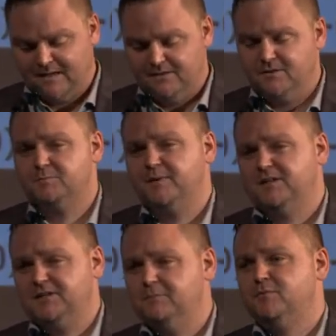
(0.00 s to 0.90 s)
there's been
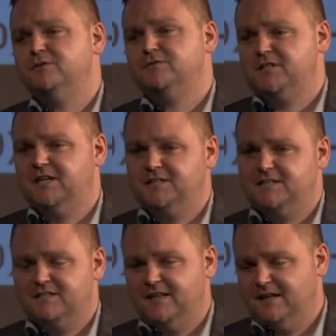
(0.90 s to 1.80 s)
a number of
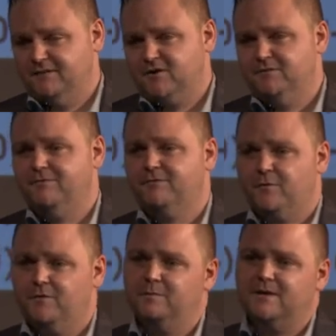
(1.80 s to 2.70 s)
studies that have
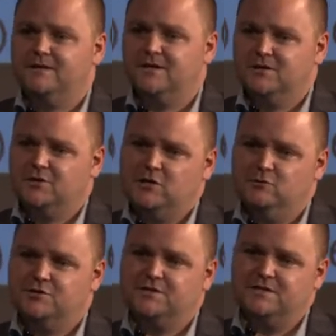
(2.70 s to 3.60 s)
confirmed the
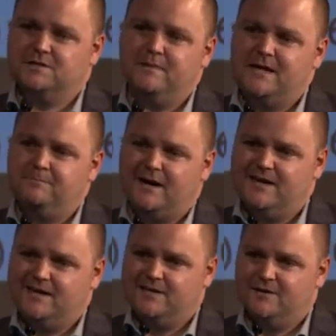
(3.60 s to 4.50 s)
conclusions made by
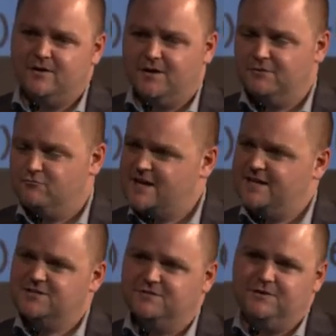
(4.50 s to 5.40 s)
IARC on a
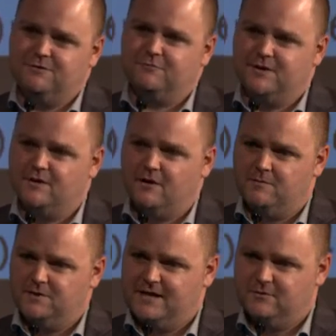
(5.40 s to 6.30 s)
range of different
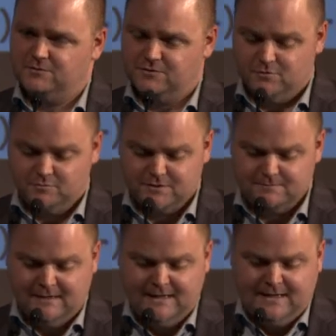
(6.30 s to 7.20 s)
carbon nanotubes.
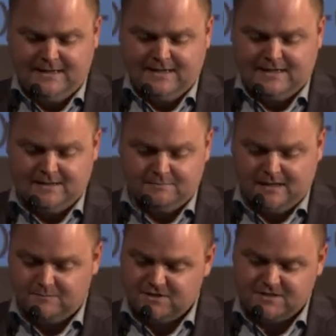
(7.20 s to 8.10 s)

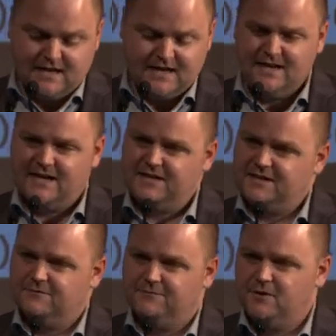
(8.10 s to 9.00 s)
I'm just
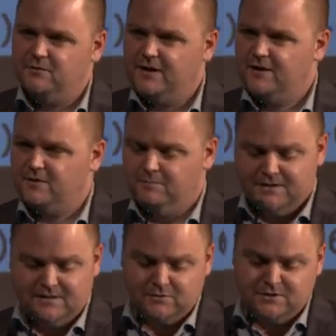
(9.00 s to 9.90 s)
highlighting a few here,
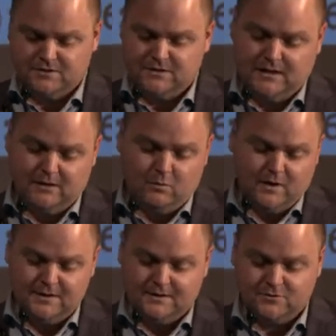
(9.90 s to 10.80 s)
but there was
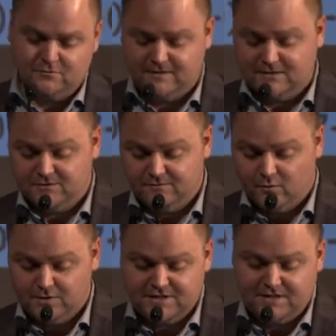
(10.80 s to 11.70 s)
one in
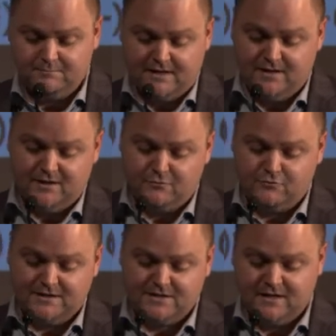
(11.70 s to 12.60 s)
2014 by
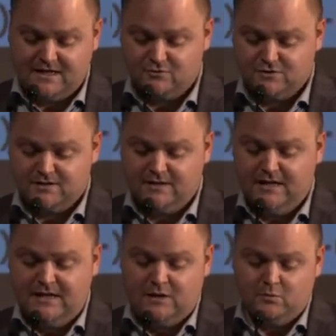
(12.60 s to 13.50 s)
Rington-Hansen,
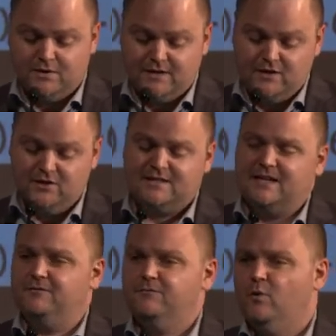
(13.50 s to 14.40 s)
where they looked
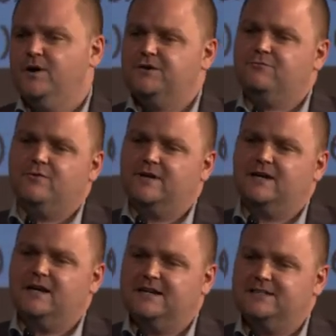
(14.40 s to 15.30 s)
at 4
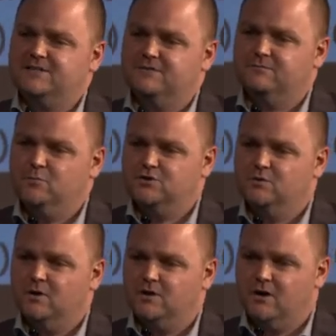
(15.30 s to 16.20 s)
different kinds of
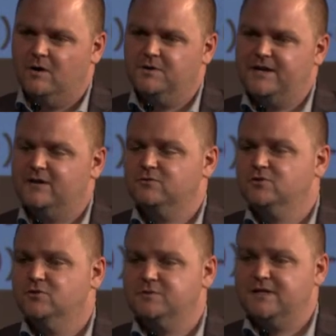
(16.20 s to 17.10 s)
multi-wall carbon
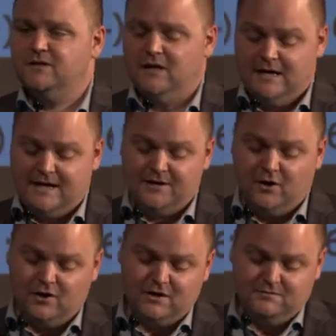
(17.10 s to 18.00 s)
nanotubes, and
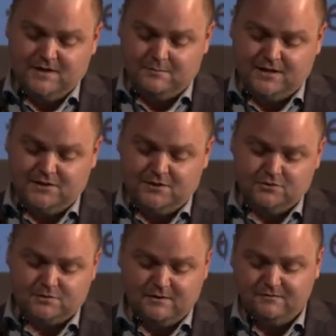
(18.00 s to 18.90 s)
all of them
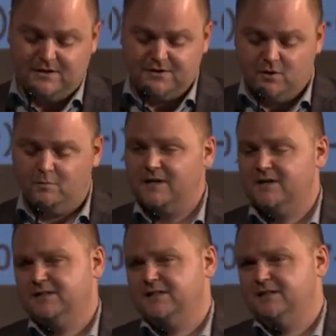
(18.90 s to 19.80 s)
induced
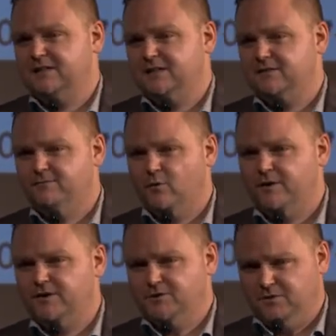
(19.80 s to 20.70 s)
mesothelioma in
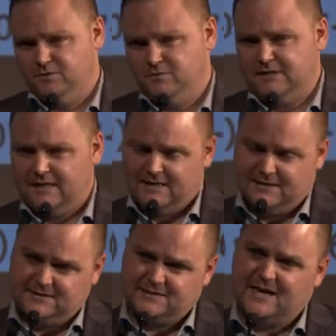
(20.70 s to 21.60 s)
40 to
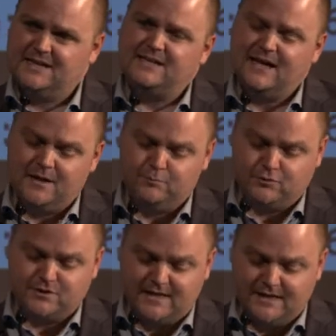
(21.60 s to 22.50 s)

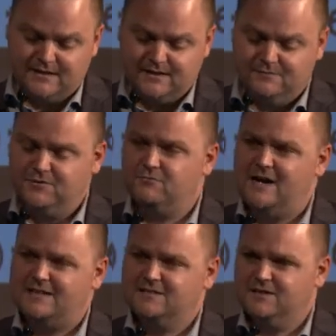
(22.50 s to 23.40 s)
98% of the
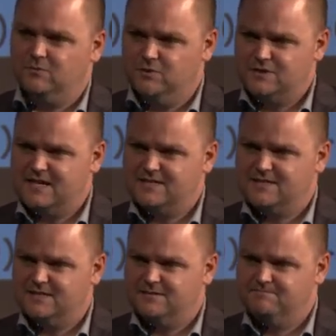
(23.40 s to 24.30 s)
rats that were
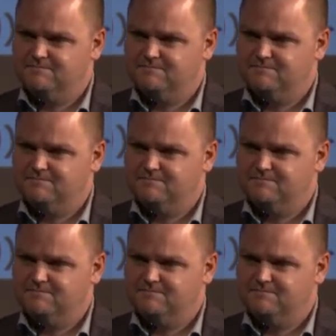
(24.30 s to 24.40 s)
tested.